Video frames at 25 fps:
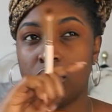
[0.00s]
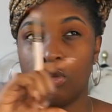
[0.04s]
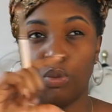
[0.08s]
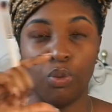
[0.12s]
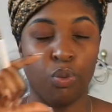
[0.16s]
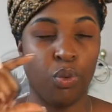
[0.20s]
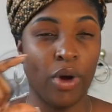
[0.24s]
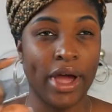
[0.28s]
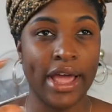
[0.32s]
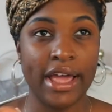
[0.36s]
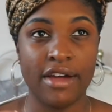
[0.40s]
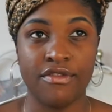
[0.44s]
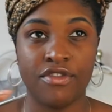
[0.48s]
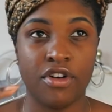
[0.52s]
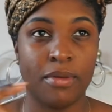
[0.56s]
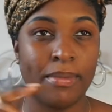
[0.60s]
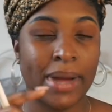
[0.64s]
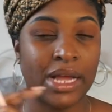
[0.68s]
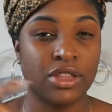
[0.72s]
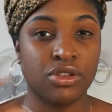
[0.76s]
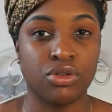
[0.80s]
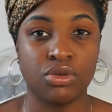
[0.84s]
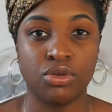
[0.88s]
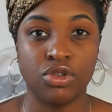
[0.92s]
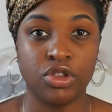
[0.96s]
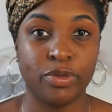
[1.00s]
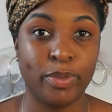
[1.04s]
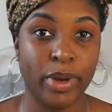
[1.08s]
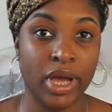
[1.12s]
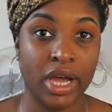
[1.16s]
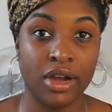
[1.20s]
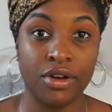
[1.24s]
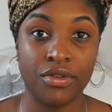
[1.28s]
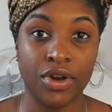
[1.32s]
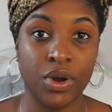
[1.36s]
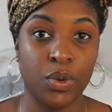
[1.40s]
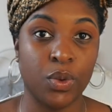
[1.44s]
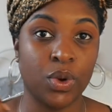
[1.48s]
whatever McDonald's
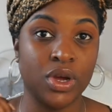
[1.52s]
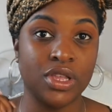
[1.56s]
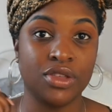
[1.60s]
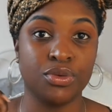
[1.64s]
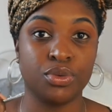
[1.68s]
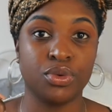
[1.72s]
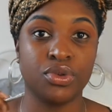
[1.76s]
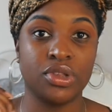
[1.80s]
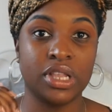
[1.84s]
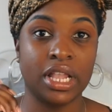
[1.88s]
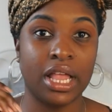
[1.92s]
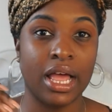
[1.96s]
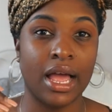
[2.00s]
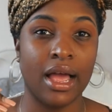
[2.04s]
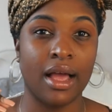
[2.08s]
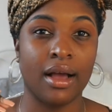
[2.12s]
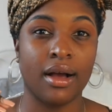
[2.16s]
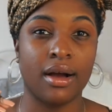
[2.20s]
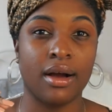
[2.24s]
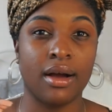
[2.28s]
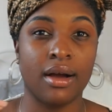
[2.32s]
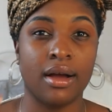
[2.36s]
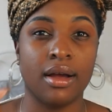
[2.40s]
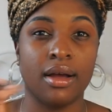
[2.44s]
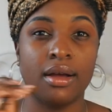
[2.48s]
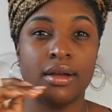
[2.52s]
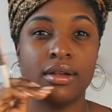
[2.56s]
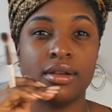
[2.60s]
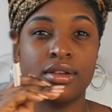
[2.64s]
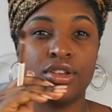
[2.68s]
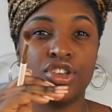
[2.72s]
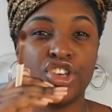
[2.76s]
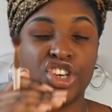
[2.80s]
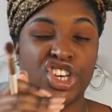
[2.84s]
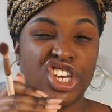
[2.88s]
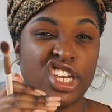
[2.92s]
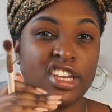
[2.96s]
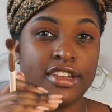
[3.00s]
burger it was like
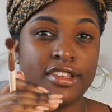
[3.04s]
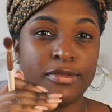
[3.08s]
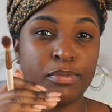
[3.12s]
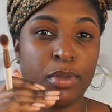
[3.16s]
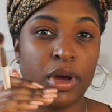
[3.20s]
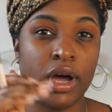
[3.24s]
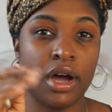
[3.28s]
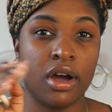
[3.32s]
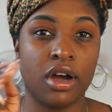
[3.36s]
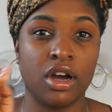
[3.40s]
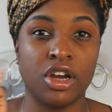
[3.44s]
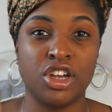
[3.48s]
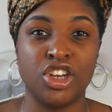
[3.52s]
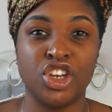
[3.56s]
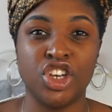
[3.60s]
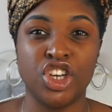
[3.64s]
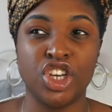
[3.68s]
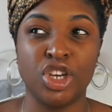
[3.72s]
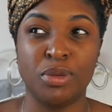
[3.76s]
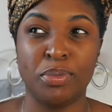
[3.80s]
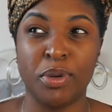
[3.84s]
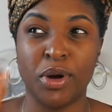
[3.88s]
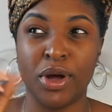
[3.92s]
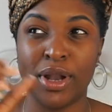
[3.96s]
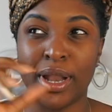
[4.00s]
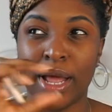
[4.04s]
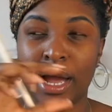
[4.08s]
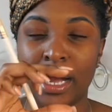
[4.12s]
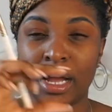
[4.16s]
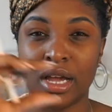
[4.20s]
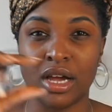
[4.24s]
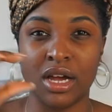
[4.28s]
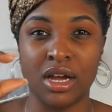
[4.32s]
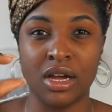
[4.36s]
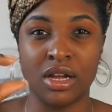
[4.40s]
cheeseburger, and she put like